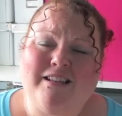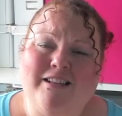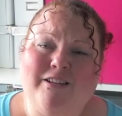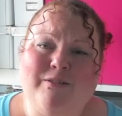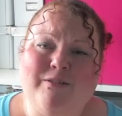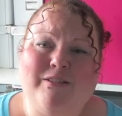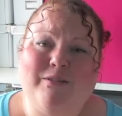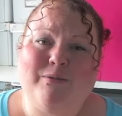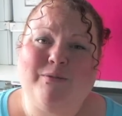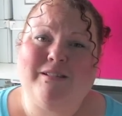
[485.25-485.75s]
And
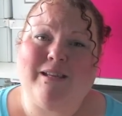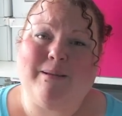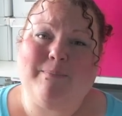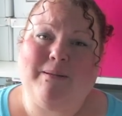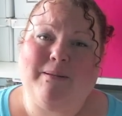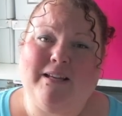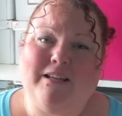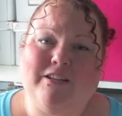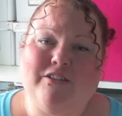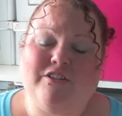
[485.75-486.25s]
you still said,
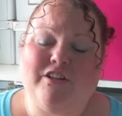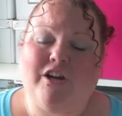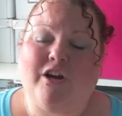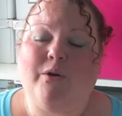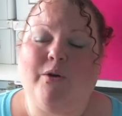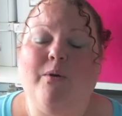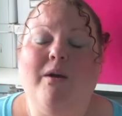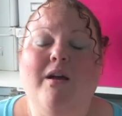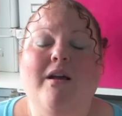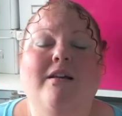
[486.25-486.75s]
please
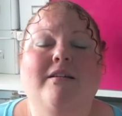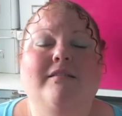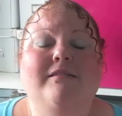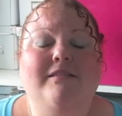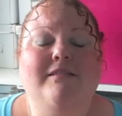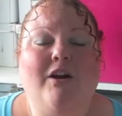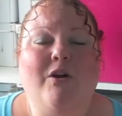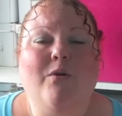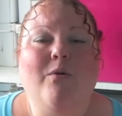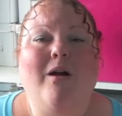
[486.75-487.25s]
show.
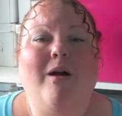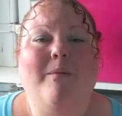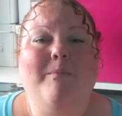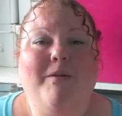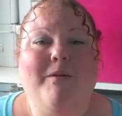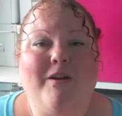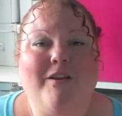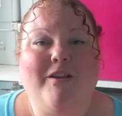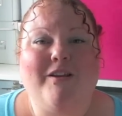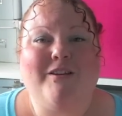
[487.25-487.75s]
So
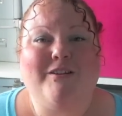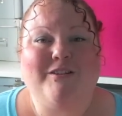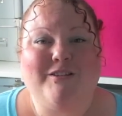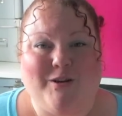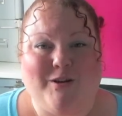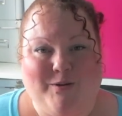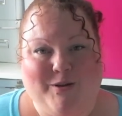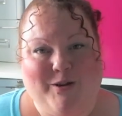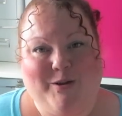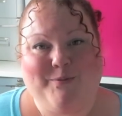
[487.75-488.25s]
I'm going to
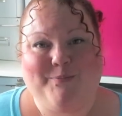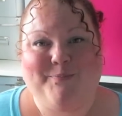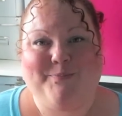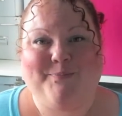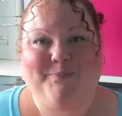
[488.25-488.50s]
show you.